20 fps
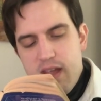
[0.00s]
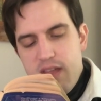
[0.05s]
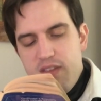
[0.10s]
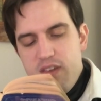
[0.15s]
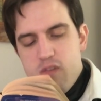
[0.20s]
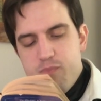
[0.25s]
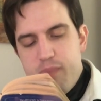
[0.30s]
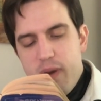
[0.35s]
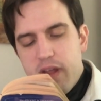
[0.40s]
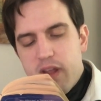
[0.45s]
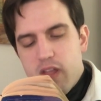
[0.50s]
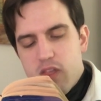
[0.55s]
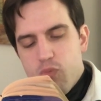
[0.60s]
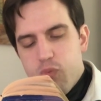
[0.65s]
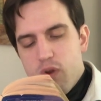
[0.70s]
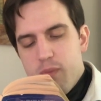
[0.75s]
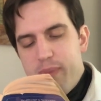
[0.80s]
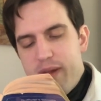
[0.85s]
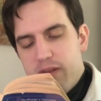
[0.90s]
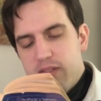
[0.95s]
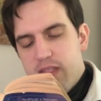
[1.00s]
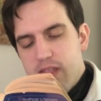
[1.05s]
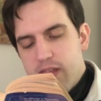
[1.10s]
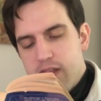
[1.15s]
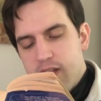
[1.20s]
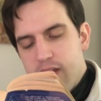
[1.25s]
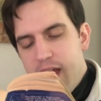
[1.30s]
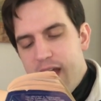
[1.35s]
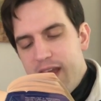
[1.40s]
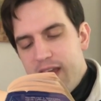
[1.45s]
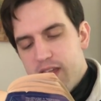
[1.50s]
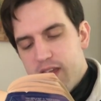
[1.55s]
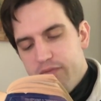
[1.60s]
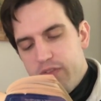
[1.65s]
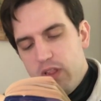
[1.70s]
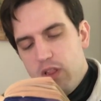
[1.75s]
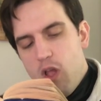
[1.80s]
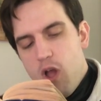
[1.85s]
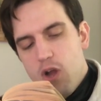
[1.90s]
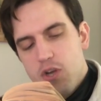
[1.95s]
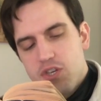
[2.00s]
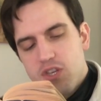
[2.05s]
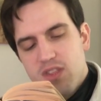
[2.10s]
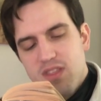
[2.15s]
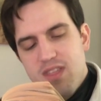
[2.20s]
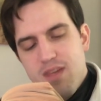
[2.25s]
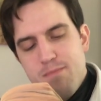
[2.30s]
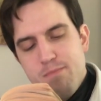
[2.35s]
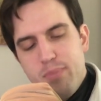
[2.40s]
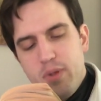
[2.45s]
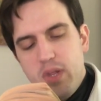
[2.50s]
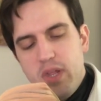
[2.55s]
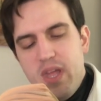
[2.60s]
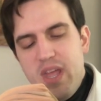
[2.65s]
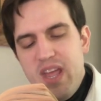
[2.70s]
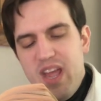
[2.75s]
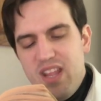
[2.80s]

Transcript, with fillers: These buckets were about the size of a large thimble,